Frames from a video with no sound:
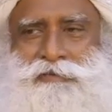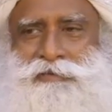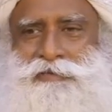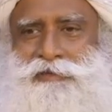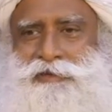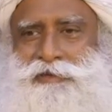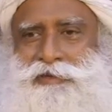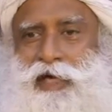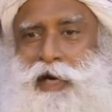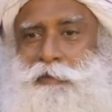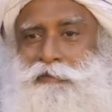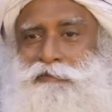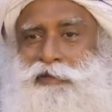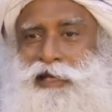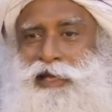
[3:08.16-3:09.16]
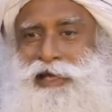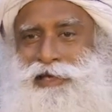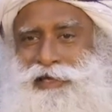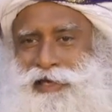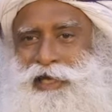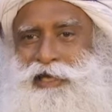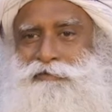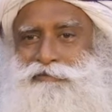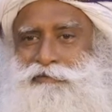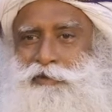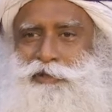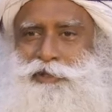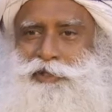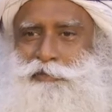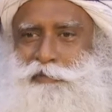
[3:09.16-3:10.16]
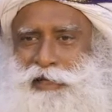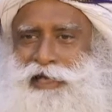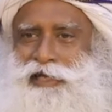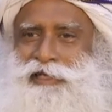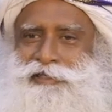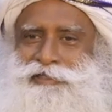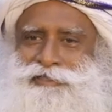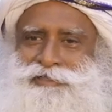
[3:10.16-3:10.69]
top-of-the-line life on this planet.